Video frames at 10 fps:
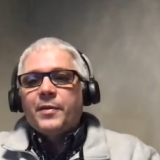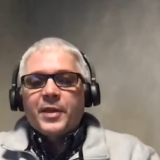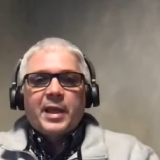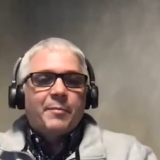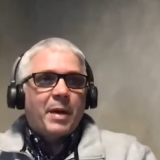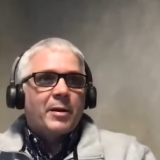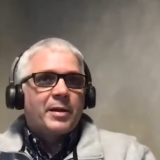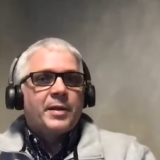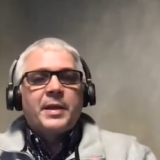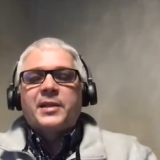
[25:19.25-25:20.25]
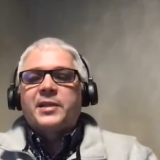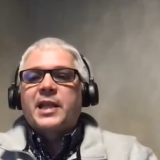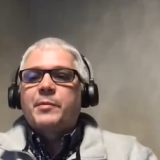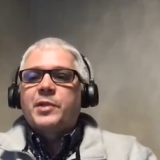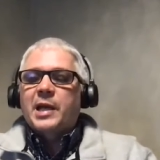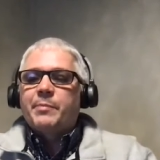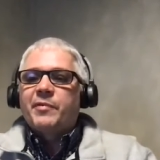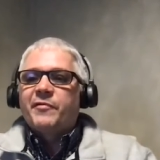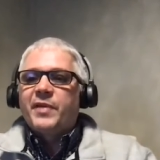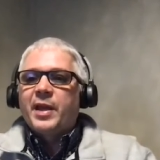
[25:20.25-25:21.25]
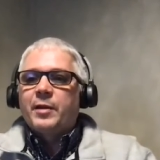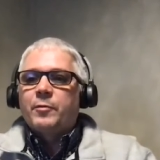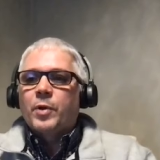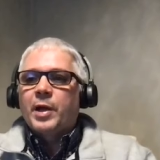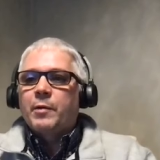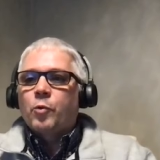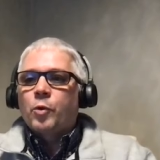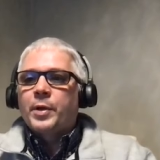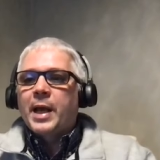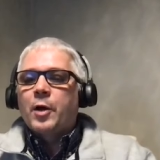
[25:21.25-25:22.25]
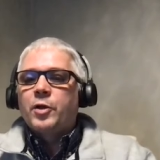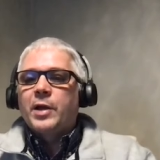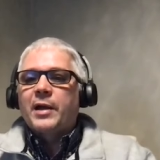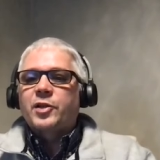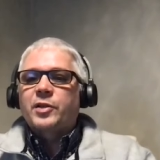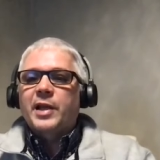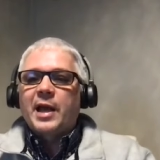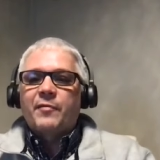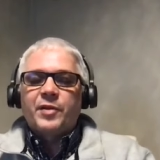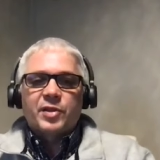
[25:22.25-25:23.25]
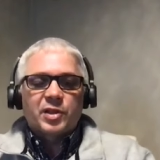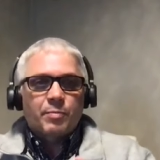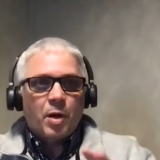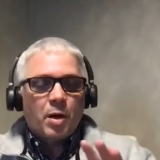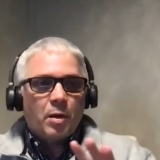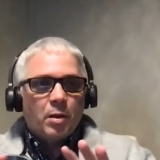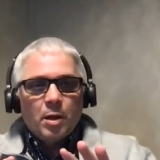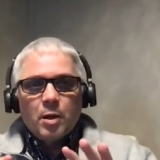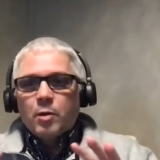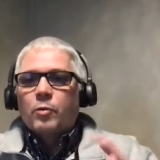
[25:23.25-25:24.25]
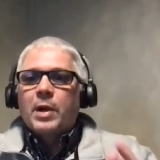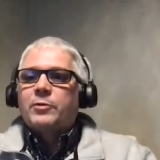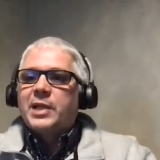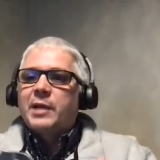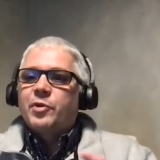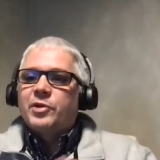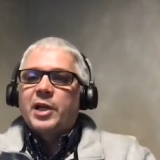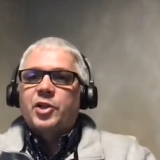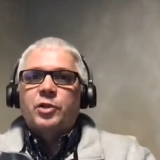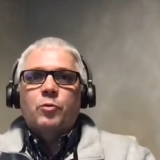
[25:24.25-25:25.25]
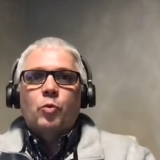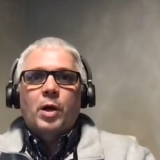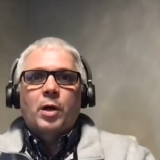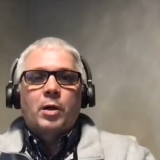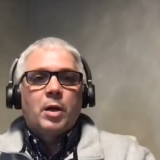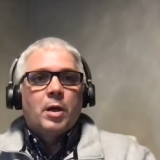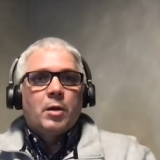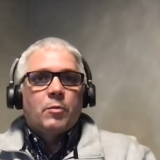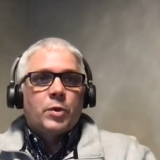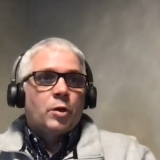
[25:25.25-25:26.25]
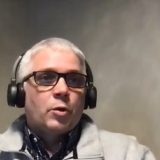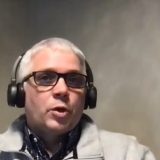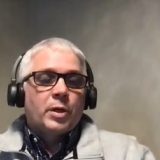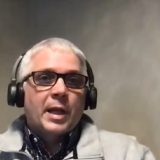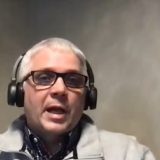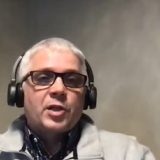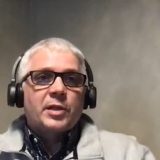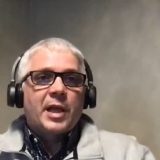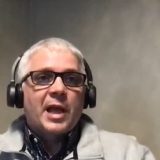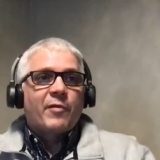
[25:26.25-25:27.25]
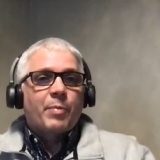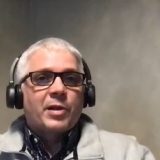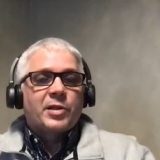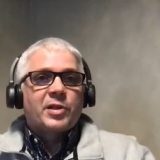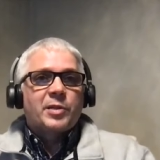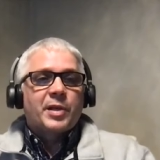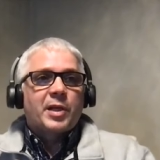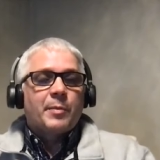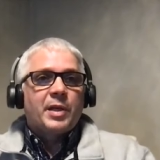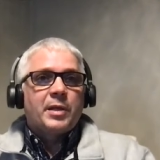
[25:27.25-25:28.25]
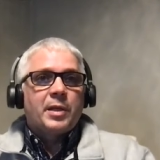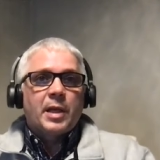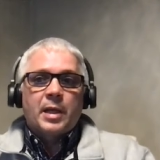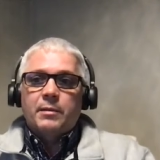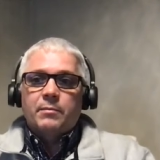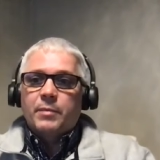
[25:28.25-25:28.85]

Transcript: Think about it in that same type of vein, right? Where now you actually have this small roundtable session where you know you can actually have a participant come in and